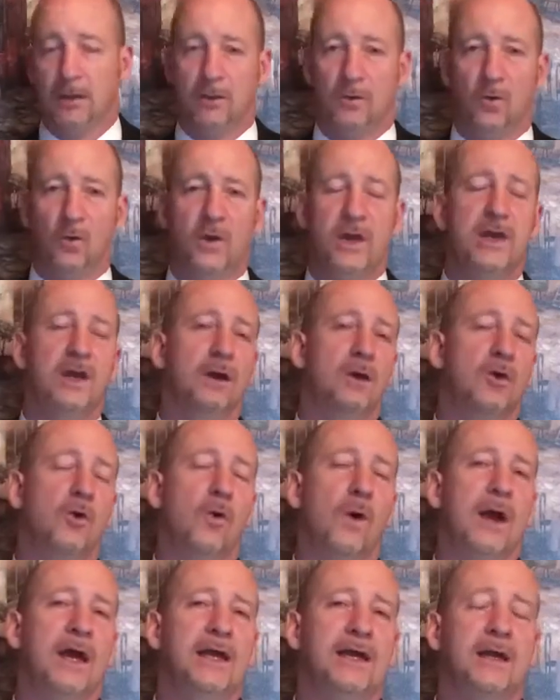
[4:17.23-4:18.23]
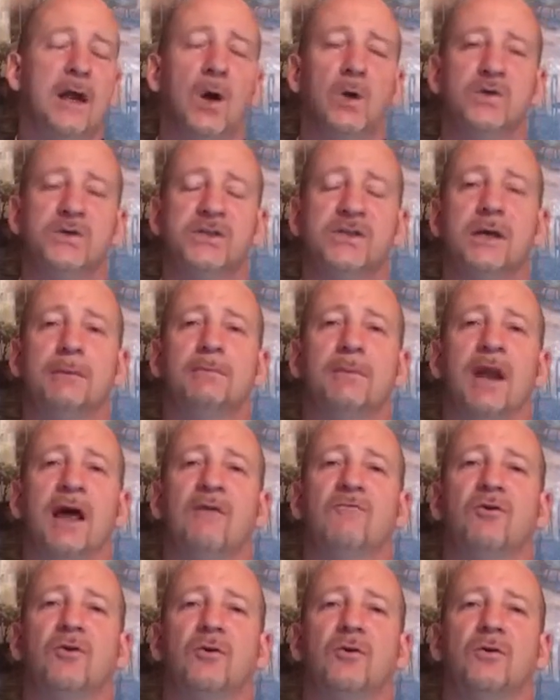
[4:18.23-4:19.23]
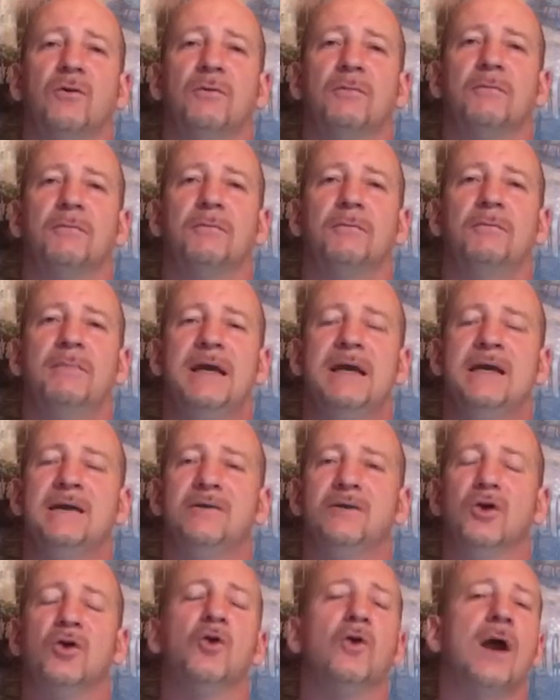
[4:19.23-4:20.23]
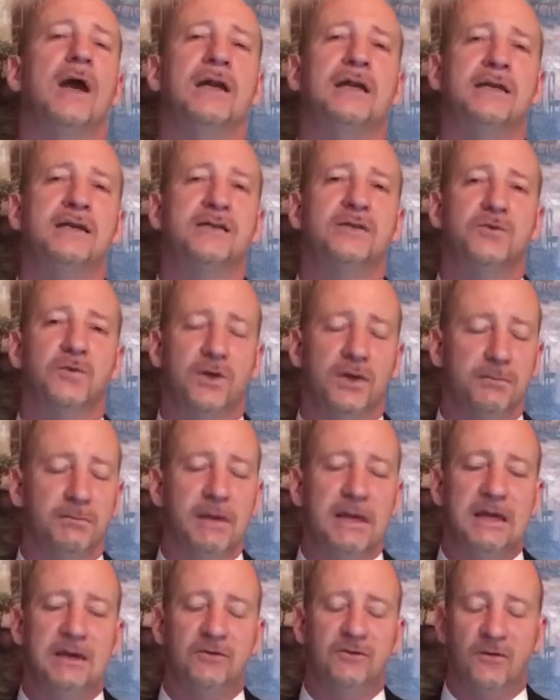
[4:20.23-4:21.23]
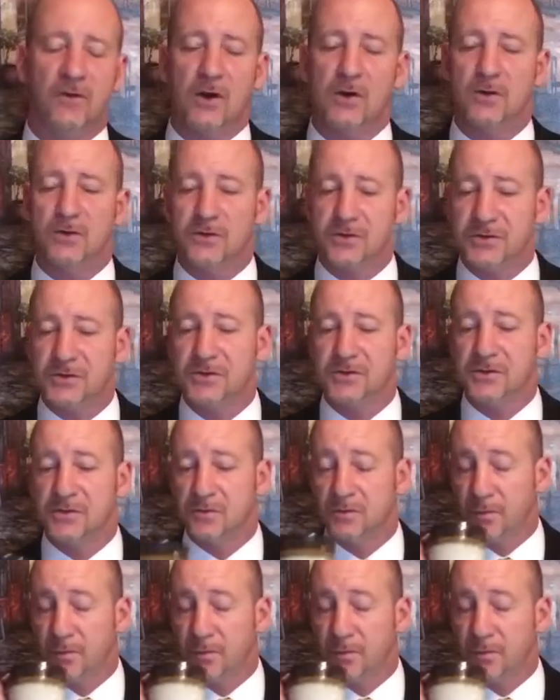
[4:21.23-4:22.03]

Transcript: We equate on some level being the greatest with being first.